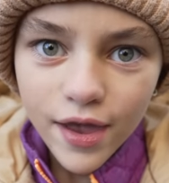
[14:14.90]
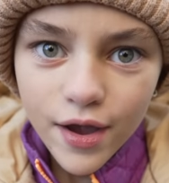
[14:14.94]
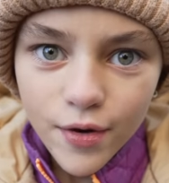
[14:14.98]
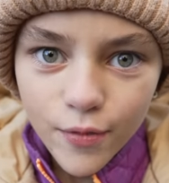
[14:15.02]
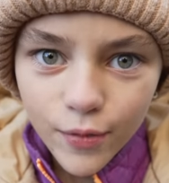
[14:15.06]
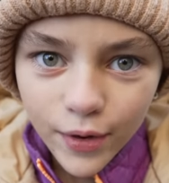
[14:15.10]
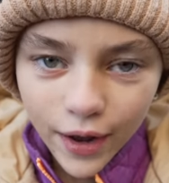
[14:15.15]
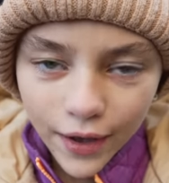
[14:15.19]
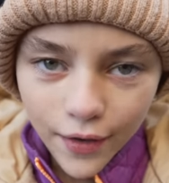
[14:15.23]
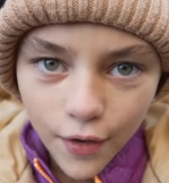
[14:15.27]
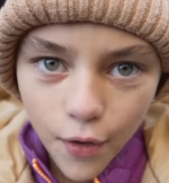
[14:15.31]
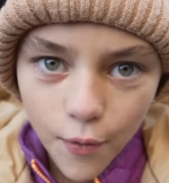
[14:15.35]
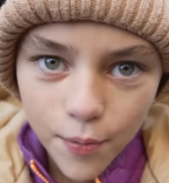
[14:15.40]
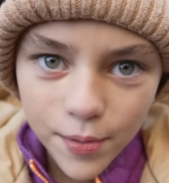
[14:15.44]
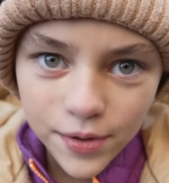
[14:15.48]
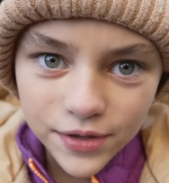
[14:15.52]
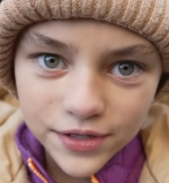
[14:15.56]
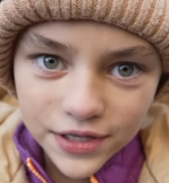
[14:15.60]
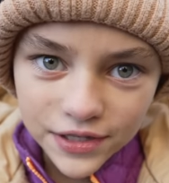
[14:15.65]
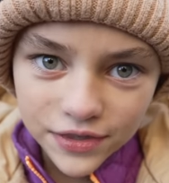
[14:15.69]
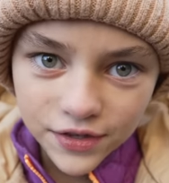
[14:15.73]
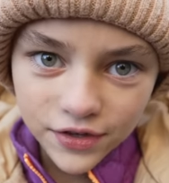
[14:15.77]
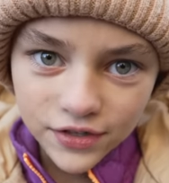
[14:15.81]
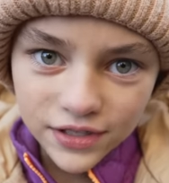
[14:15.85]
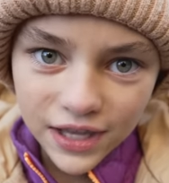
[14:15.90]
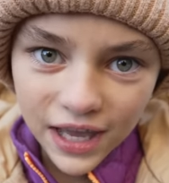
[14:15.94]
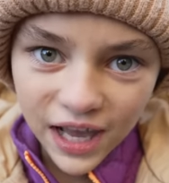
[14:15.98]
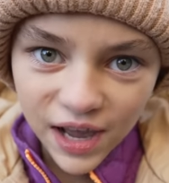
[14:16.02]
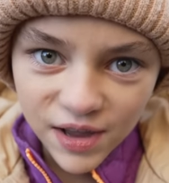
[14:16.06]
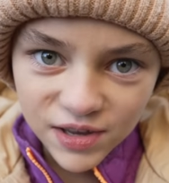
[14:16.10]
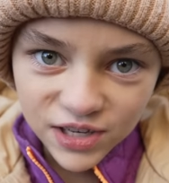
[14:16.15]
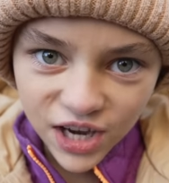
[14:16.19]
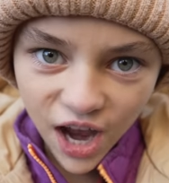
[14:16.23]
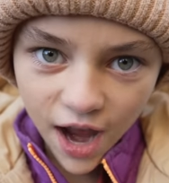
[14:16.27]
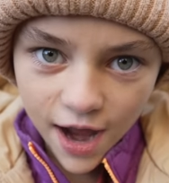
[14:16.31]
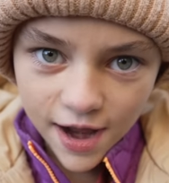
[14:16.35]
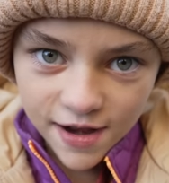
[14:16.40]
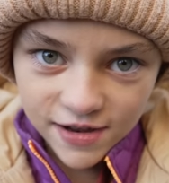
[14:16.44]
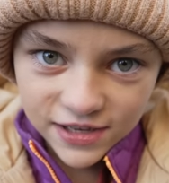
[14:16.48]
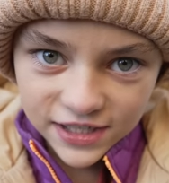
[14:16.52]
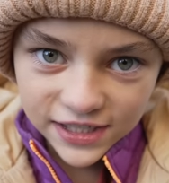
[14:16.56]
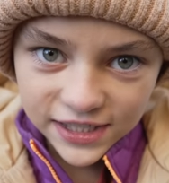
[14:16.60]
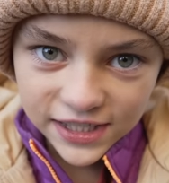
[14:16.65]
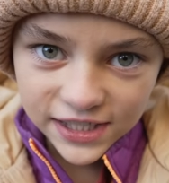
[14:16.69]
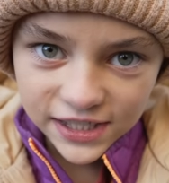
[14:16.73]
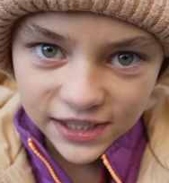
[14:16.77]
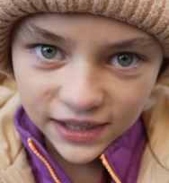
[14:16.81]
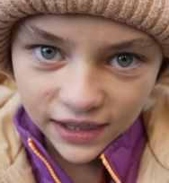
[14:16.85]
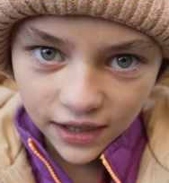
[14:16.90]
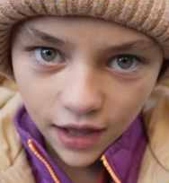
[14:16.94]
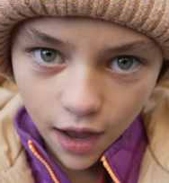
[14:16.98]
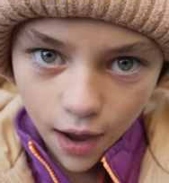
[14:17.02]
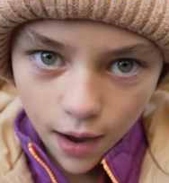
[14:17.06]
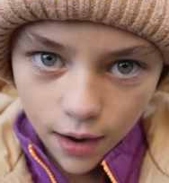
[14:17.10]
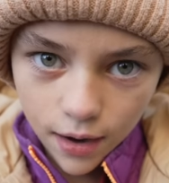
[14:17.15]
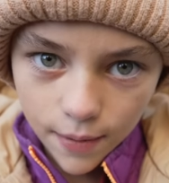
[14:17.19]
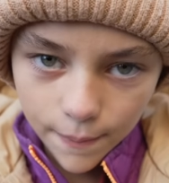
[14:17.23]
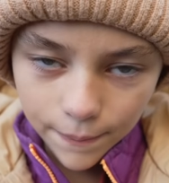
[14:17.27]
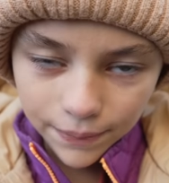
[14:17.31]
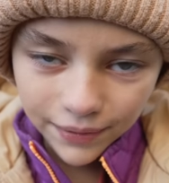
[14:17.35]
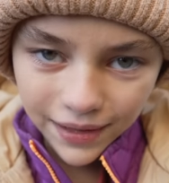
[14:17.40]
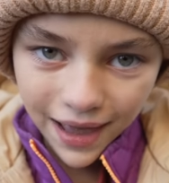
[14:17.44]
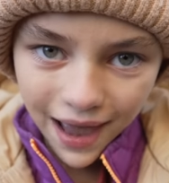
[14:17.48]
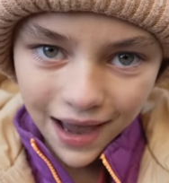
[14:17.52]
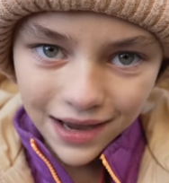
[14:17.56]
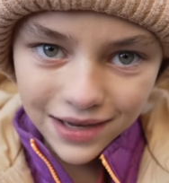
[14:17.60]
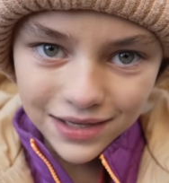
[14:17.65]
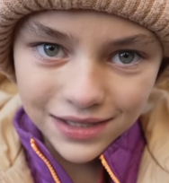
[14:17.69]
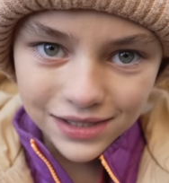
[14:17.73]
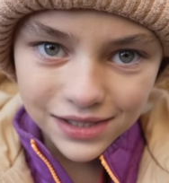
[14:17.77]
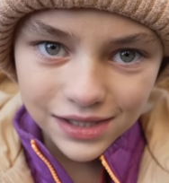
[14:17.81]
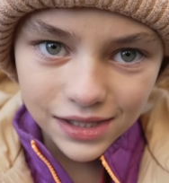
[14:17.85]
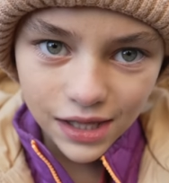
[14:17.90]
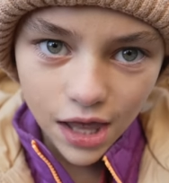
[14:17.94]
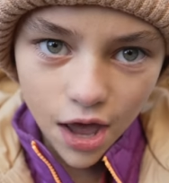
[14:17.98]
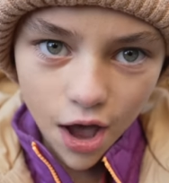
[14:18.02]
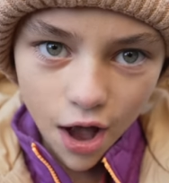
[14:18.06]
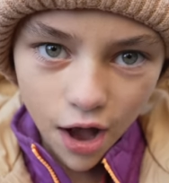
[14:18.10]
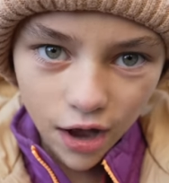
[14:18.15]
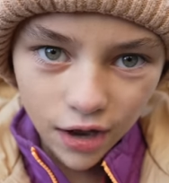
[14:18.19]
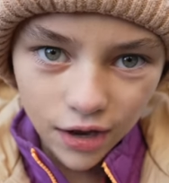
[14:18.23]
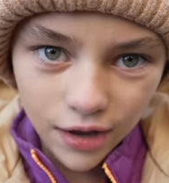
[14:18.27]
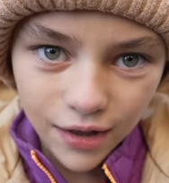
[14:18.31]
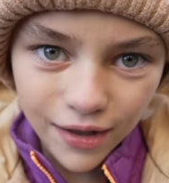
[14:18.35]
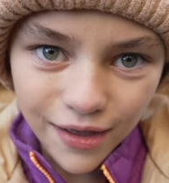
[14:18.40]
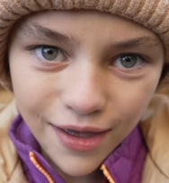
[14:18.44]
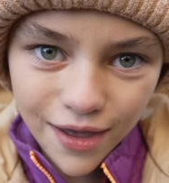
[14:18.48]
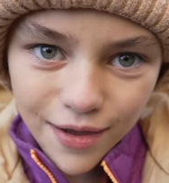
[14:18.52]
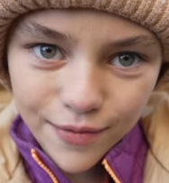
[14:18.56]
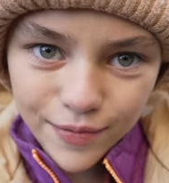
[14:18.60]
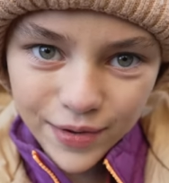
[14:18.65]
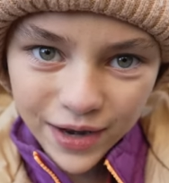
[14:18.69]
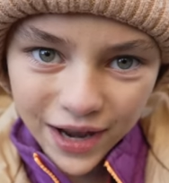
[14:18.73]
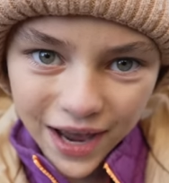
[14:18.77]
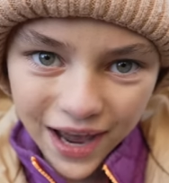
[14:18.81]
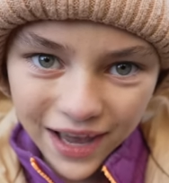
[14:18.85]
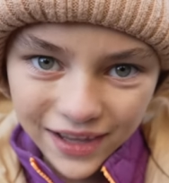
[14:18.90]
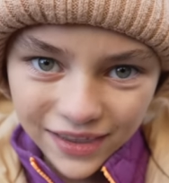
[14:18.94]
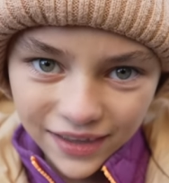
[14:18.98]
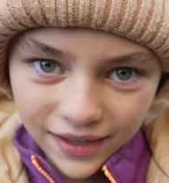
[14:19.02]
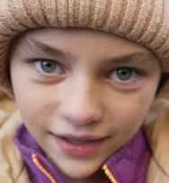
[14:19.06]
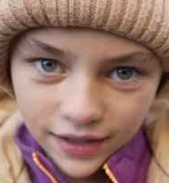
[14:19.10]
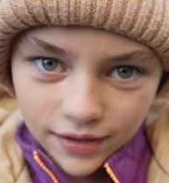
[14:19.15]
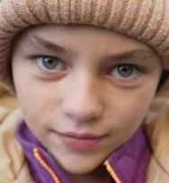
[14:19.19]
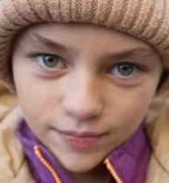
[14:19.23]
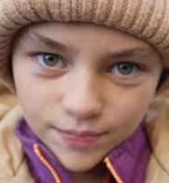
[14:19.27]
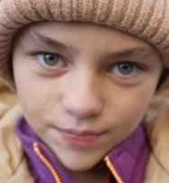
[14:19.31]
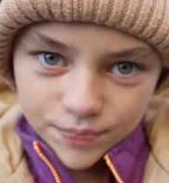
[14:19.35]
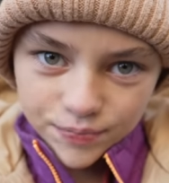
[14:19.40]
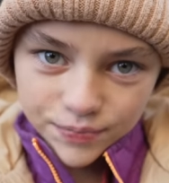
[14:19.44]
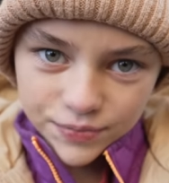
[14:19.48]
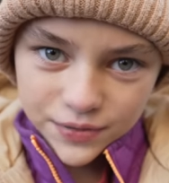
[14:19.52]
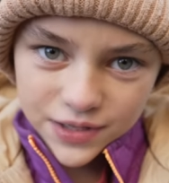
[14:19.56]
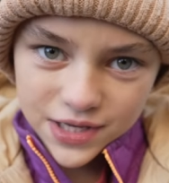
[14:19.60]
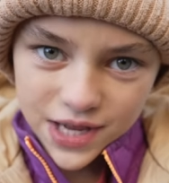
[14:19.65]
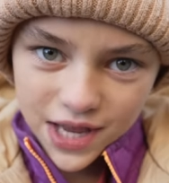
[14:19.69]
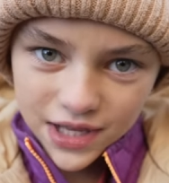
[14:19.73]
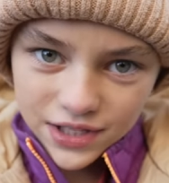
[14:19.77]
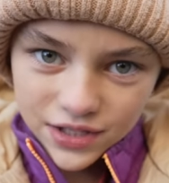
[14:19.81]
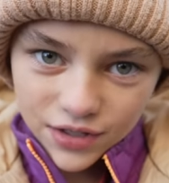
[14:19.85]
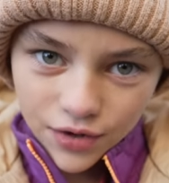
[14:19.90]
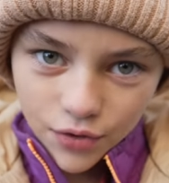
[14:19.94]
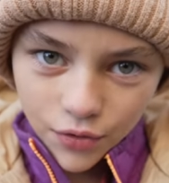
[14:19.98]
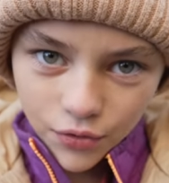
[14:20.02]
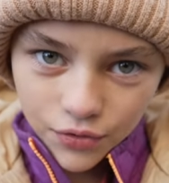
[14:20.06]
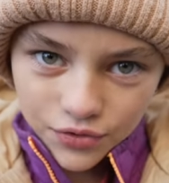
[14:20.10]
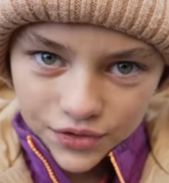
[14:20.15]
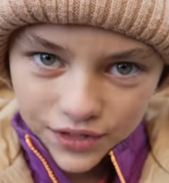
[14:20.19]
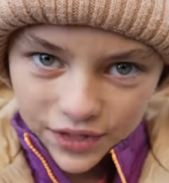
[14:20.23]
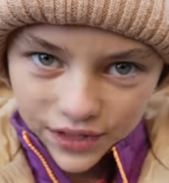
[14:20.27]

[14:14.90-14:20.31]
When I opened it, there's like a giant slug, black slug, that had like tentacles